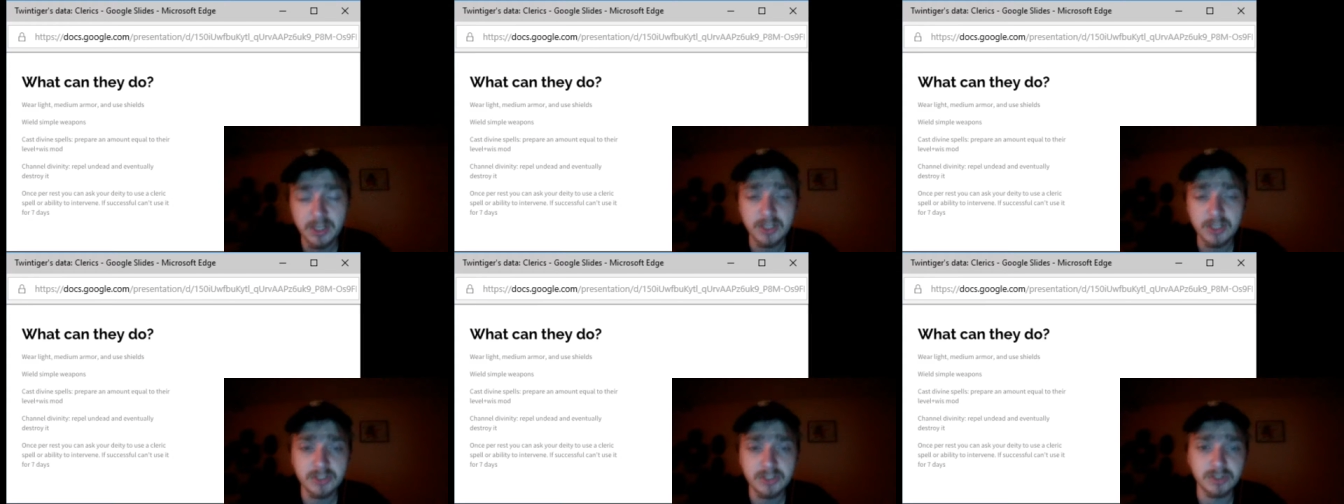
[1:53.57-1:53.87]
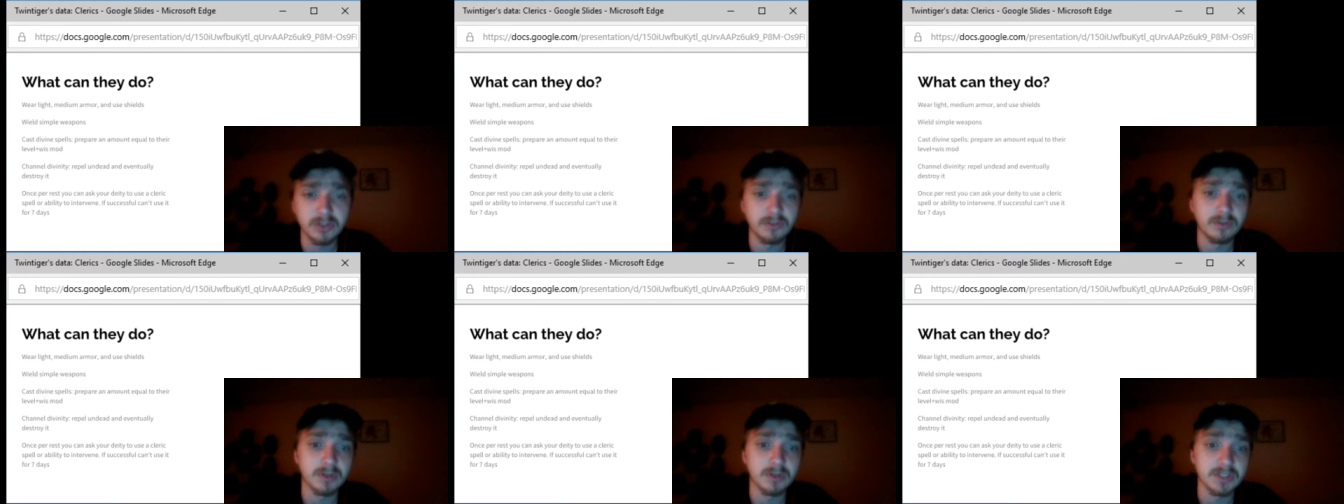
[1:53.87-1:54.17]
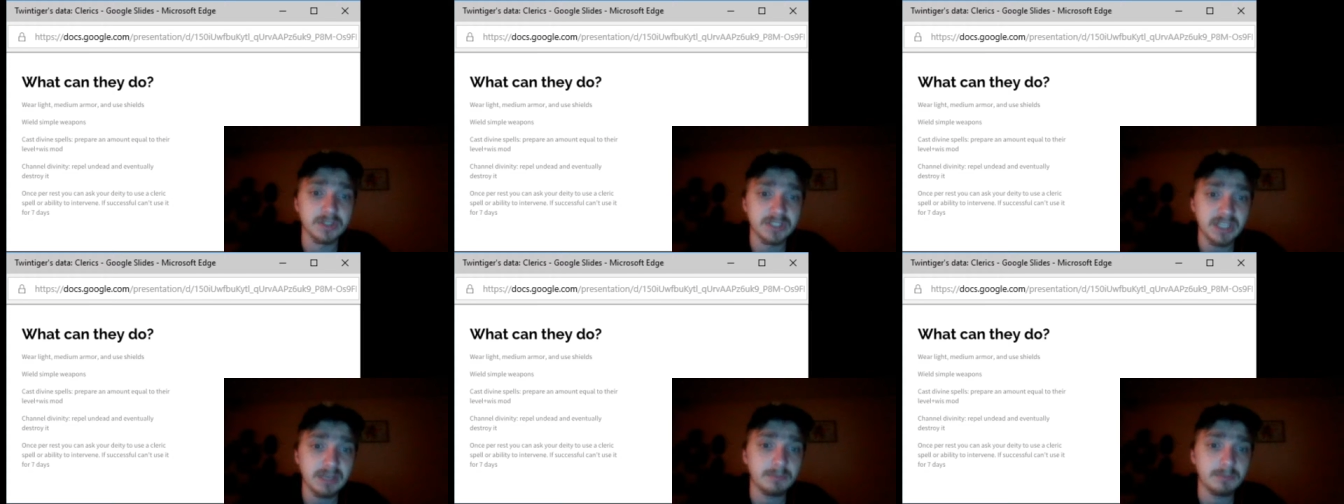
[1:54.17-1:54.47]
So, for
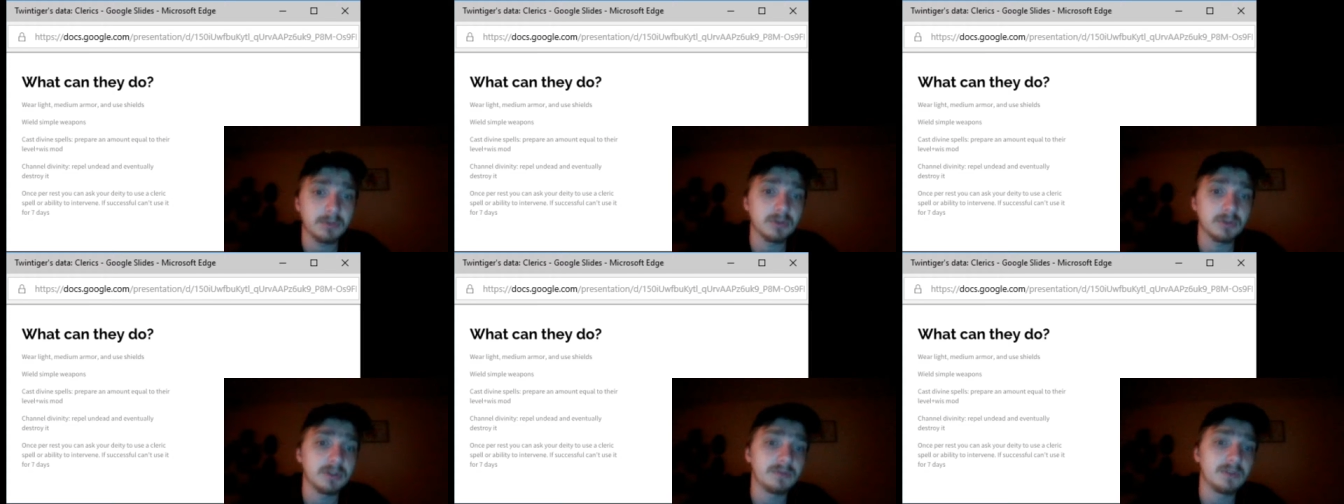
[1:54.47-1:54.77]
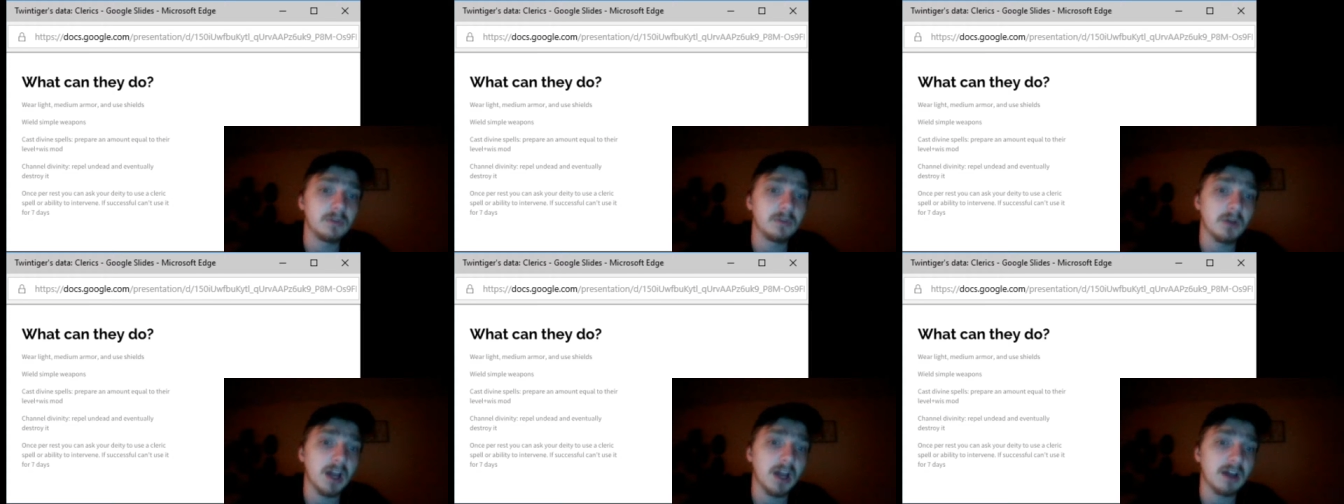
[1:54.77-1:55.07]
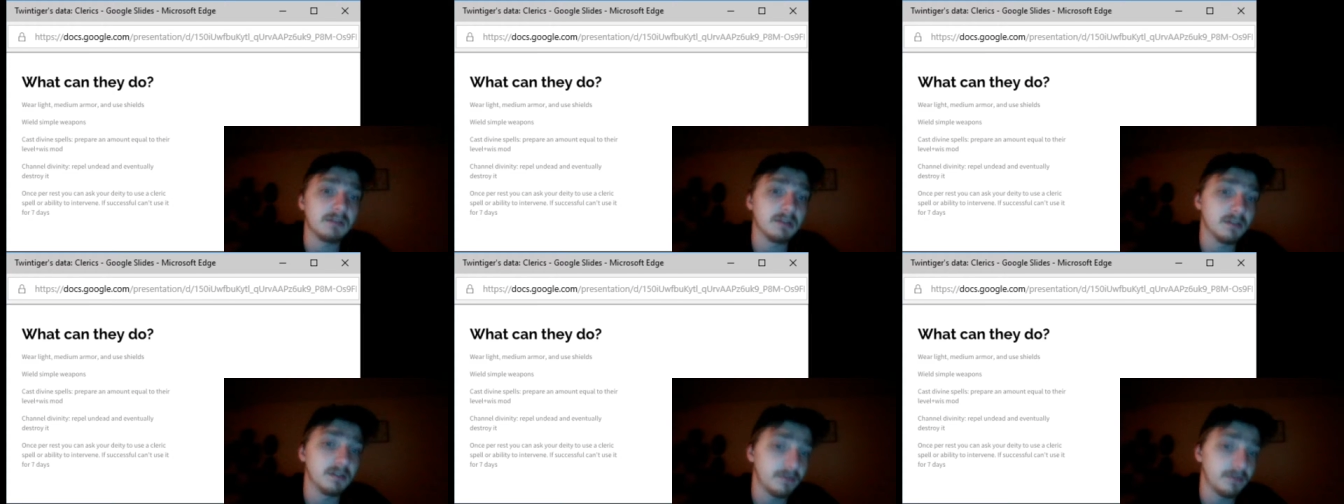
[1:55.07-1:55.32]
example, if you have a